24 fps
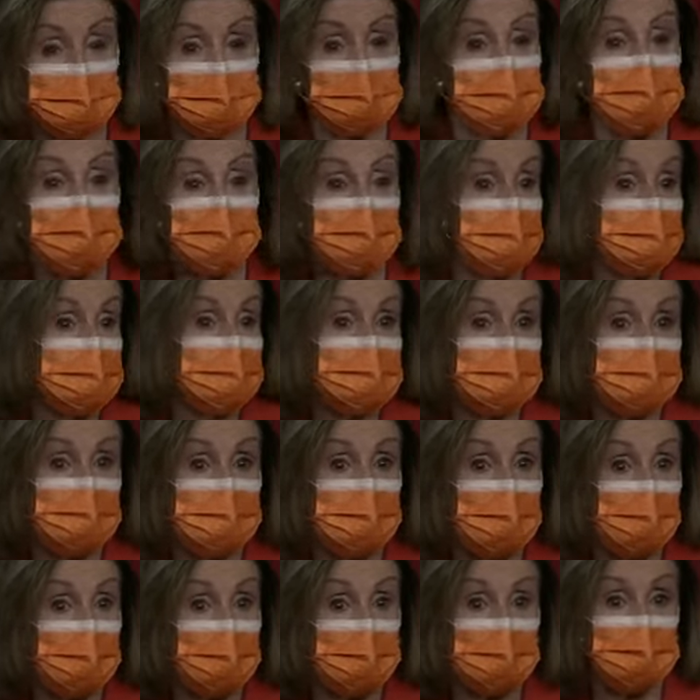To me, as a
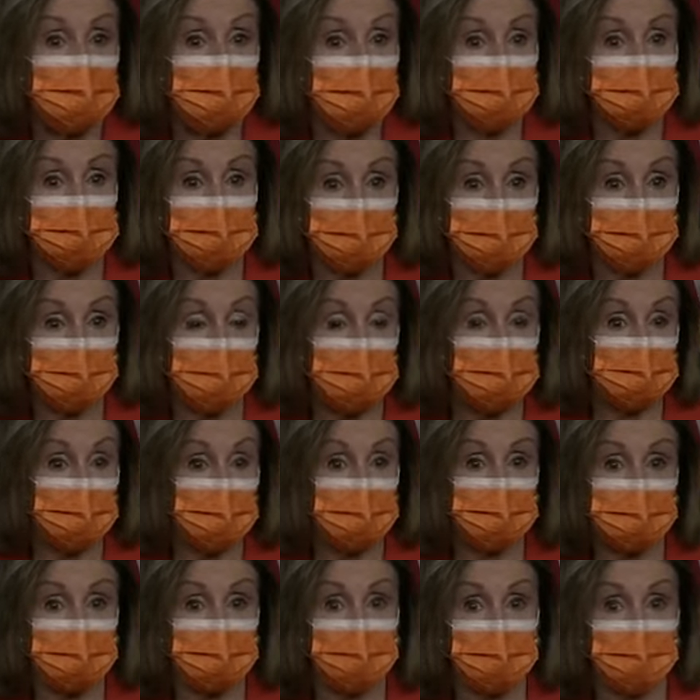mom and a
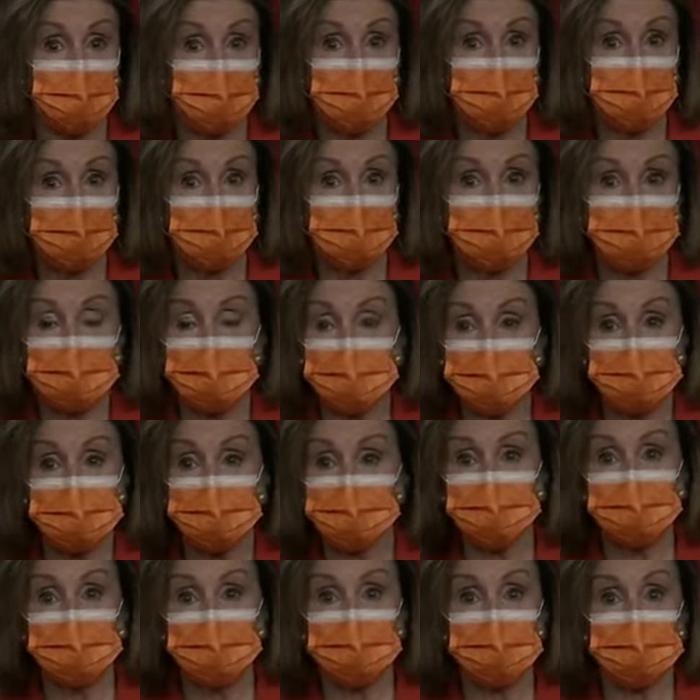grandmother, that to
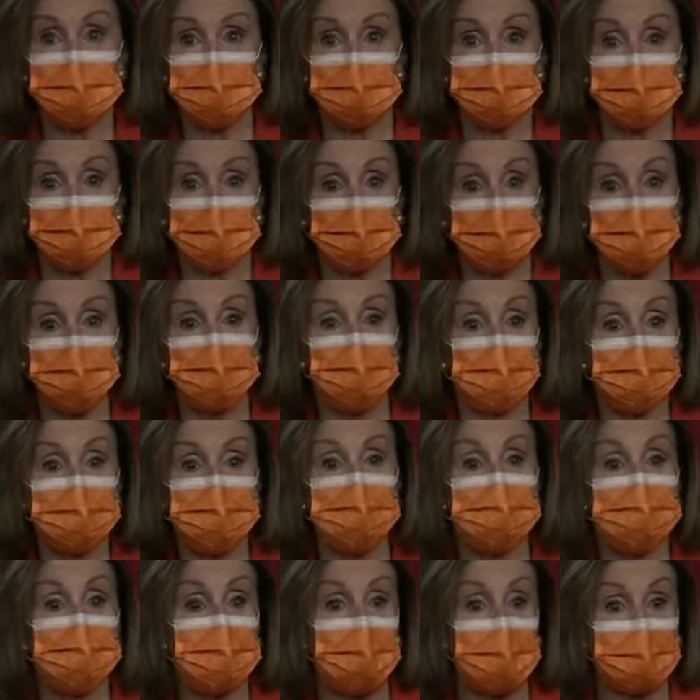me is like the most
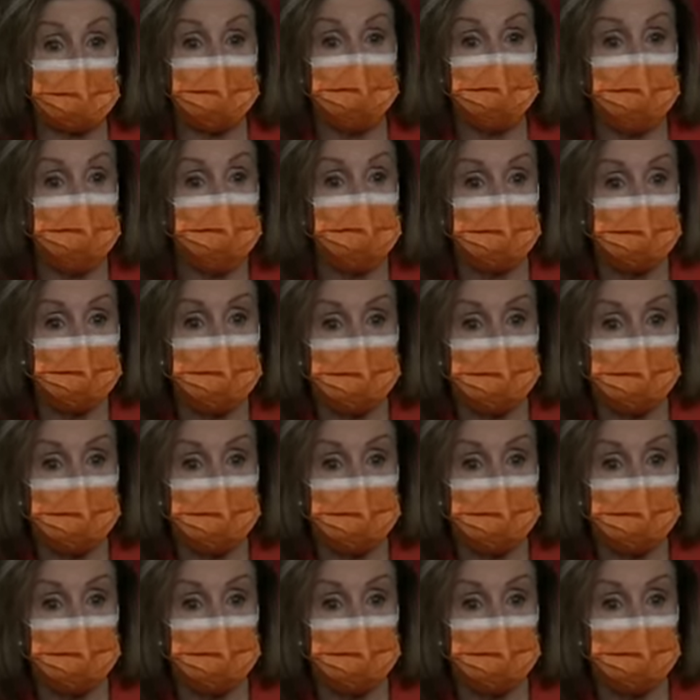vile,